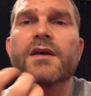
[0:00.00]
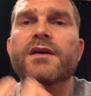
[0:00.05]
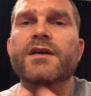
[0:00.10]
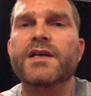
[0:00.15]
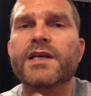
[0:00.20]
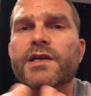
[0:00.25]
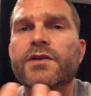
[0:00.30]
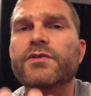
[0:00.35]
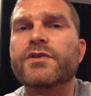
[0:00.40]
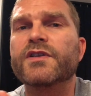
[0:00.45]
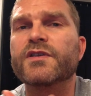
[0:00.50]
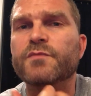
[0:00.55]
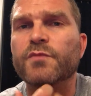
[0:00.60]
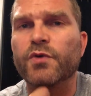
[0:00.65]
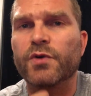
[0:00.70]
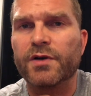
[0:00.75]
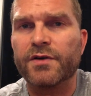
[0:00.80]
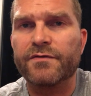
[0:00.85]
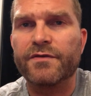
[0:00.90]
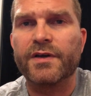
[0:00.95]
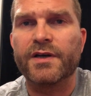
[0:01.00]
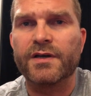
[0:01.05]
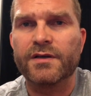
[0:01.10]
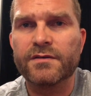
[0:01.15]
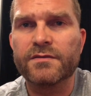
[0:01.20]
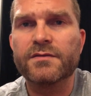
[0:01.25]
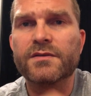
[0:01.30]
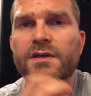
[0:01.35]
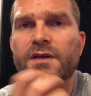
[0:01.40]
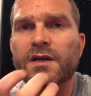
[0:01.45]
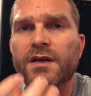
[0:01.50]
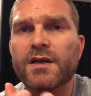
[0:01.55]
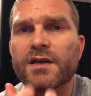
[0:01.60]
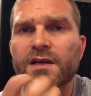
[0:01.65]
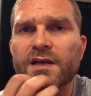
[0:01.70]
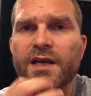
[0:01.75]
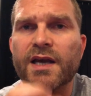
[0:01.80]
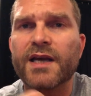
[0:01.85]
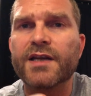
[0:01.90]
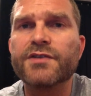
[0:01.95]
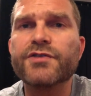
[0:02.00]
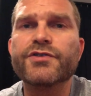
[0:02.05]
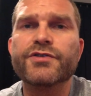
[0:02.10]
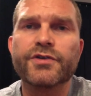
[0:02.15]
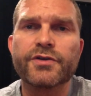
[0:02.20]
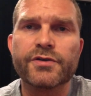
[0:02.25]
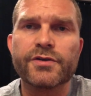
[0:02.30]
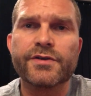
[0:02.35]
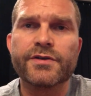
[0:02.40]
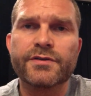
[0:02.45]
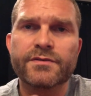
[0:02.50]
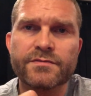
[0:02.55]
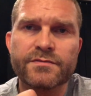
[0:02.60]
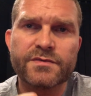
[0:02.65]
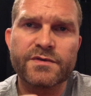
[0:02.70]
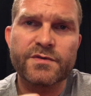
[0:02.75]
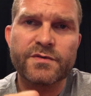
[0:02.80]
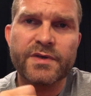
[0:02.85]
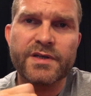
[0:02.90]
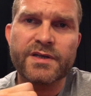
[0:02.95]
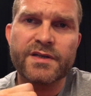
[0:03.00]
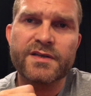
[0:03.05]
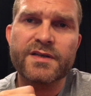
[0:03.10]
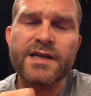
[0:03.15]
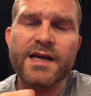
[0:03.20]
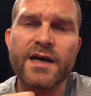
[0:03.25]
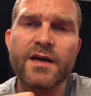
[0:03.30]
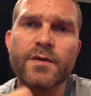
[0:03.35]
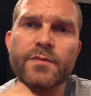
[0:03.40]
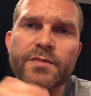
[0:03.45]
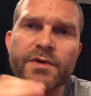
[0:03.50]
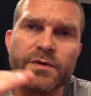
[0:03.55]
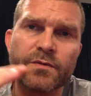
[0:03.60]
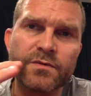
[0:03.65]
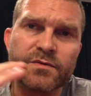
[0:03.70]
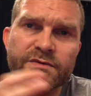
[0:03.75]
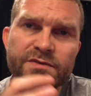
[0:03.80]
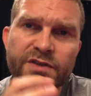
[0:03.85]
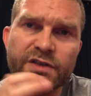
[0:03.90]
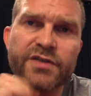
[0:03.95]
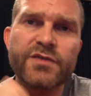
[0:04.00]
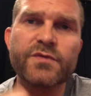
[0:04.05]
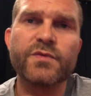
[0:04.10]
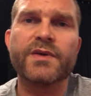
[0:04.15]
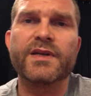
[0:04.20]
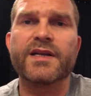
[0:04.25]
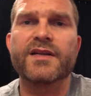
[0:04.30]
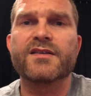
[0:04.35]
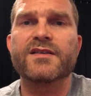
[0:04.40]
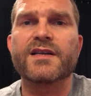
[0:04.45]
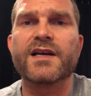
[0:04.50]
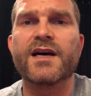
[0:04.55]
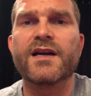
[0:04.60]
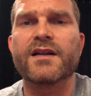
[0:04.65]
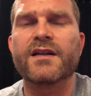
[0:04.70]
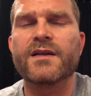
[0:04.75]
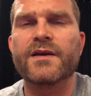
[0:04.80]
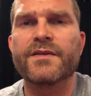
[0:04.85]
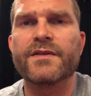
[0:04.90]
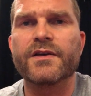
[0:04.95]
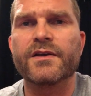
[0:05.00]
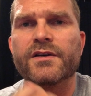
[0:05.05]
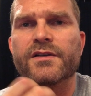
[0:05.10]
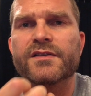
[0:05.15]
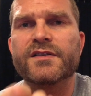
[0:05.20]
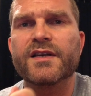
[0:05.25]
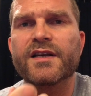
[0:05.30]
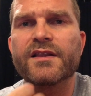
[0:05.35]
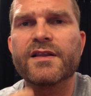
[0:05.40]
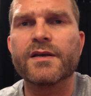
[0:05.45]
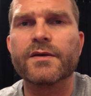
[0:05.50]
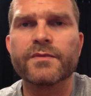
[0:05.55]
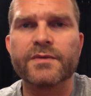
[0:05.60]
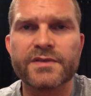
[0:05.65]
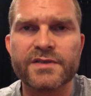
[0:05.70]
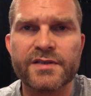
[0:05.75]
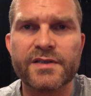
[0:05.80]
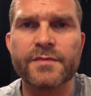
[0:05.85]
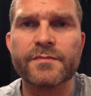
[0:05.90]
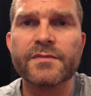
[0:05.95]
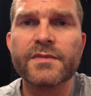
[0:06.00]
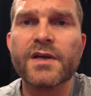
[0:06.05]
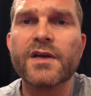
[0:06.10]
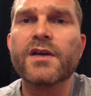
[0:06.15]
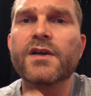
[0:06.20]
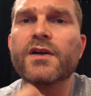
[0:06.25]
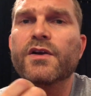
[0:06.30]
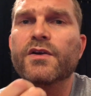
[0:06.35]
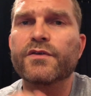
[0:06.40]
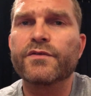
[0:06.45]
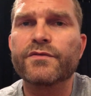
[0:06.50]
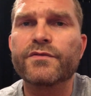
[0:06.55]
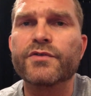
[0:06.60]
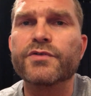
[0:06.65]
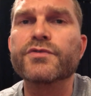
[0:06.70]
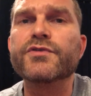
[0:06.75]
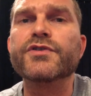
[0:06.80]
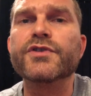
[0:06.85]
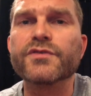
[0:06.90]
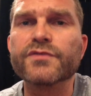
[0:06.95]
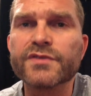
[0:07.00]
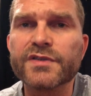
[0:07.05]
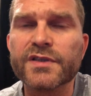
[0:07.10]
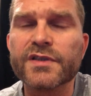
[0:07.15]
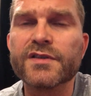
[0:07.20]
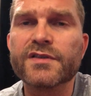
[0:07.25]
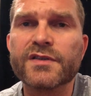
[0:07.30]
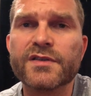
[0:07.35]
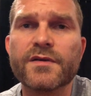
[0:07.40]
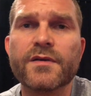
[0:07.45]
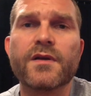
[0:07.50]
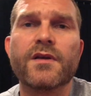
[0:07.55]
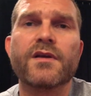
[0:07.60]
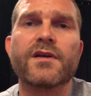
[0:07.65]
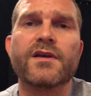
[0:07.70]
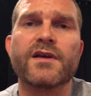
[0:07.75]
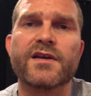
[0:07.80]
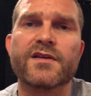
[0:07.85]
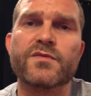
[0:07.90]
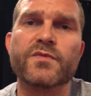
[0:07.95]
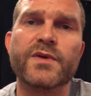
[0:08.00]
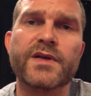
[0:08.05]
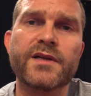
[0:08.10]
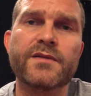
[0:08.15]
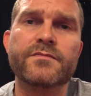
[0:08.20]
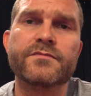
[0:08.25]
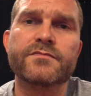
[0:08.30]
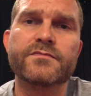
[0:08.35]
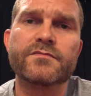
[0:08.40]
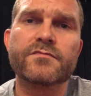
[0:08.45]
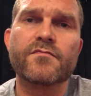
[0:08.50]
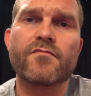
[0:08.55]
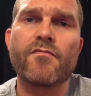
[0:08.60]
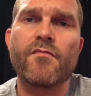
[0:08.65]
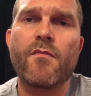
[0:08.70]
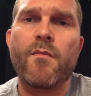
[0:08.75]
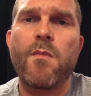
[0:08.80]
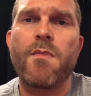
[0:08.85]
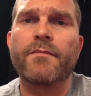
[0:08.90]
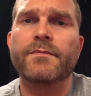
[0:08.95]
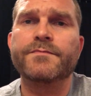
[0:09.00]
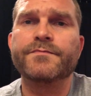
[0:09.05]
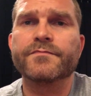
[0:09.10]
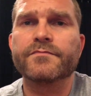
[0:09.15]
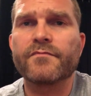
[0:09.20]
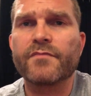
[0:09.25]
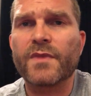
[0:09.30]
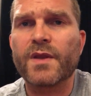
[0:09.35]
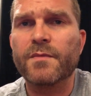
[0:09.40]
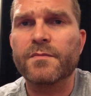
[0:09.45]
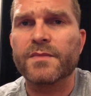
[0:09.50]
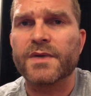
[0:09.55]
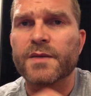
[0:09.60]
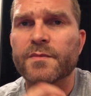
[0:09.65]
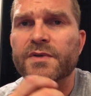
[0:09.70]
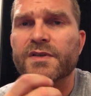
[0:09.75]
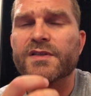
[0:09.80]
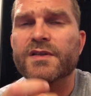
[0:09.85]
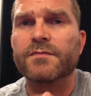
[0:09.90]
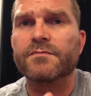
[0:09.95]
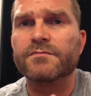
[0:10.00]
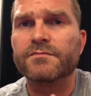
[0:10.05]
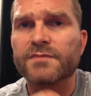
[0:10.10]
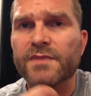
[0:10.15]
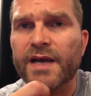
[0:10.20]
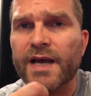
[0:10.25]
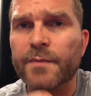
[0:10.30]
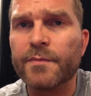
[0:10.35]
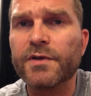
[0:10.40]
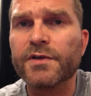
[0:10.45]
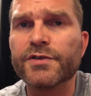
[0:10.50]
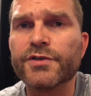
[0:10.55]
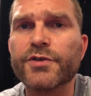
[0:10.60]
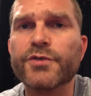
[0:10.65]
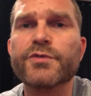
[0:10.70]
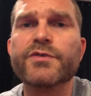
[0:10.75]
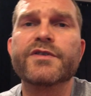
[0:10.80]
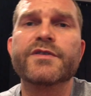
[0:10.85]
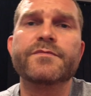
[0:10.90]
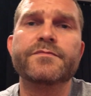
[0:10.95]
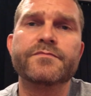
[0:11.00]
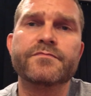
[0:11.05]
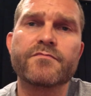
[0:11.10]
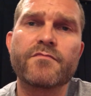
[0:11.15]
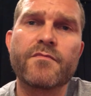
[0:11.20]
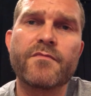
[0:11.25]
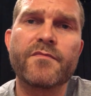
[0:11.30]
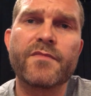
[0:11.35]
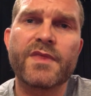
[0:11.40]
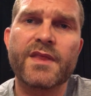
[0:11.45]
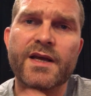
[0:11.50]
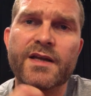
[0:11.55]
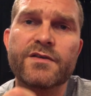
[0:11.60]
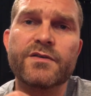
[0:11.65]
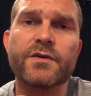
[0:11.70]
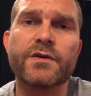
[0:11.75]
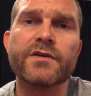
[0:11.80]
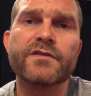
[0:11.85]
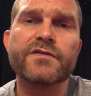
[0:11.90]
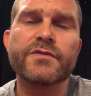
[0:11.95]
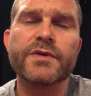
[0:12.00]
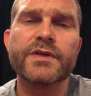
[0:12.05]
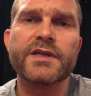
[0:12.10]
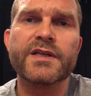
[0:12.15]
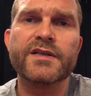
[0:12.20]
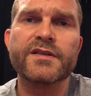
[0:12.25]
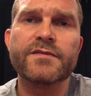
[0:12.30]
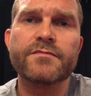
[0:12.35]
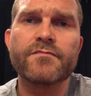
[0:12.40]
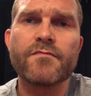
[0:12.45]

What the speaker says: Here it's more of a cane sugar sweetness now, but just when it started on the onset, there was some fruit juices as well. Maybe some apple juice, that sort of sweetness.